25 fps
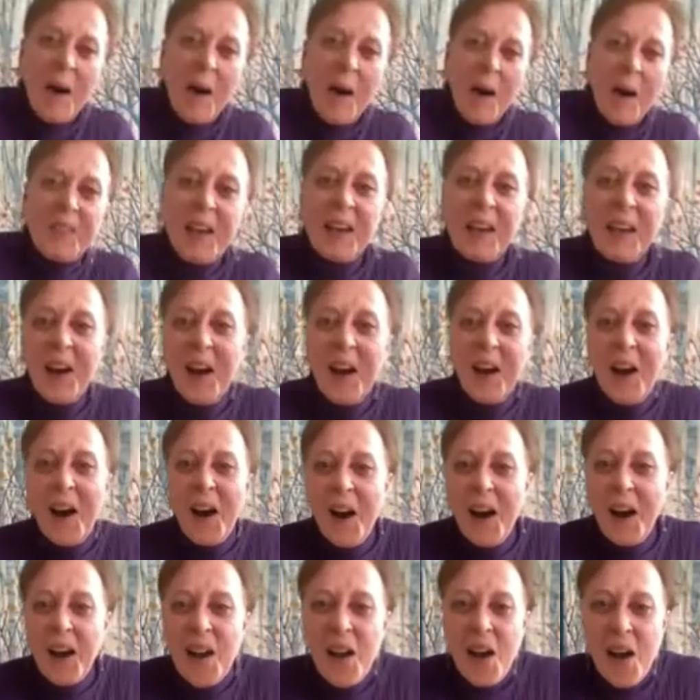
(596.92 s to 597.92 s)
on
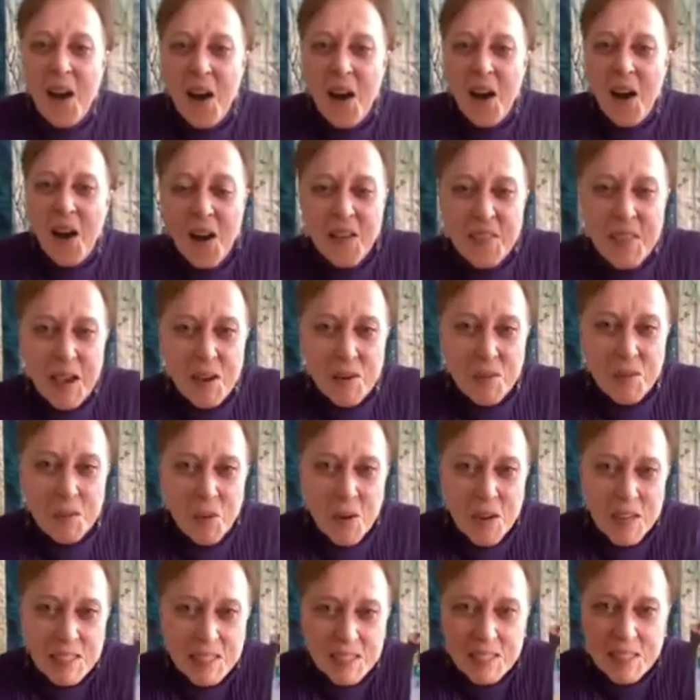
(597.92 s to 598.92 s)
on that
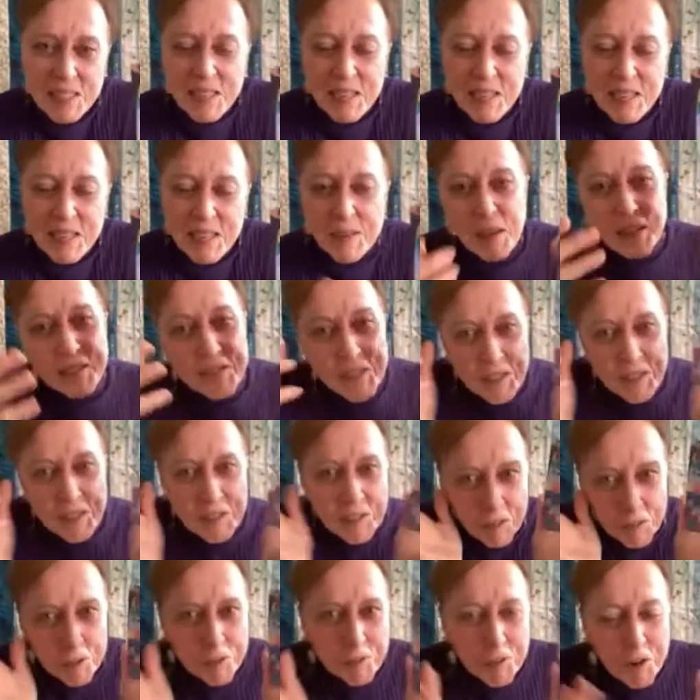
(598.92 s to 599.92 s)
onesie and make the
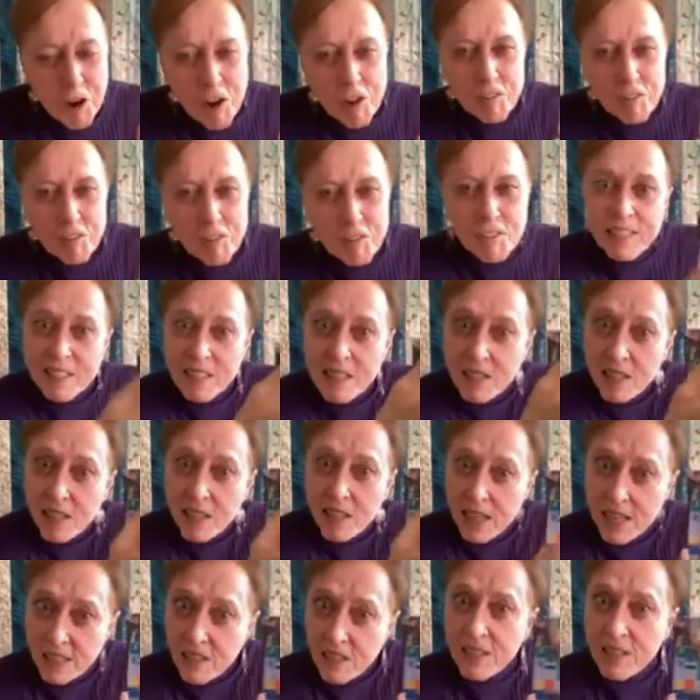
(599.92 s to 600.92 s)
little frog face, and
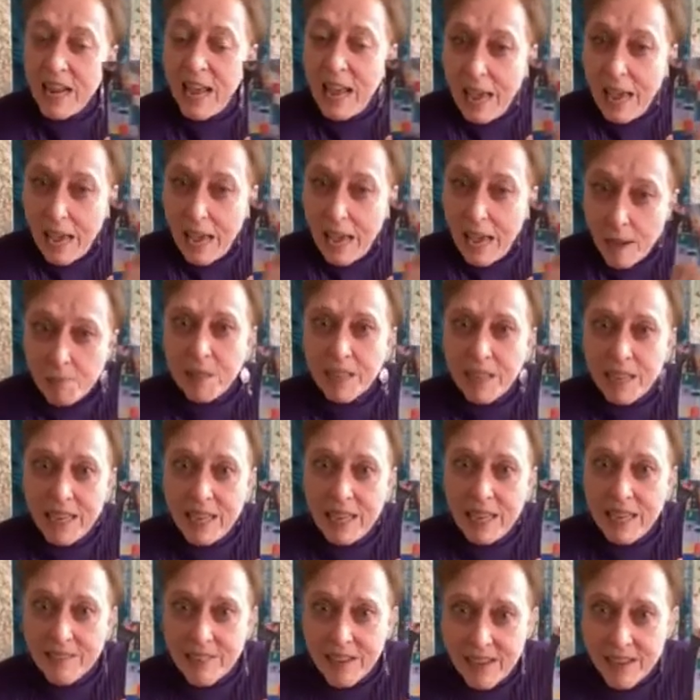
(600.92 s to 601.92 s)
then I could
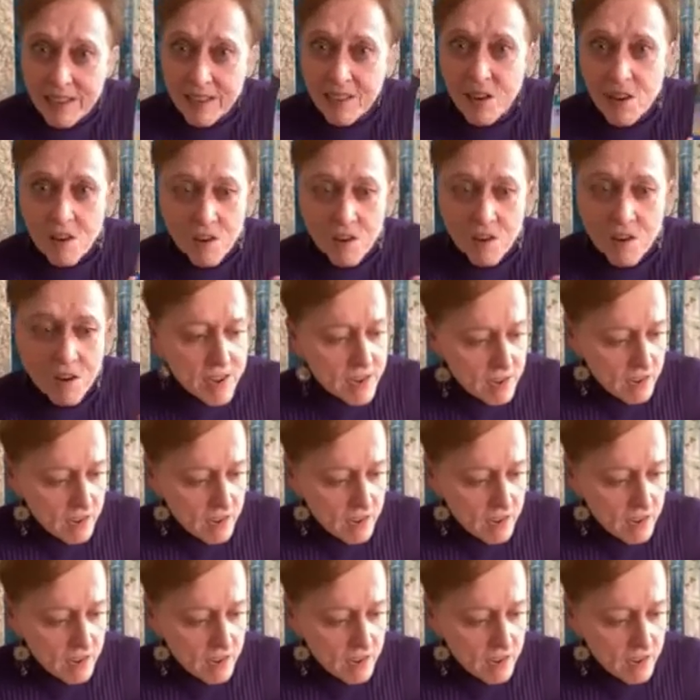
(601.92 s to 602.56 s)
applique that on.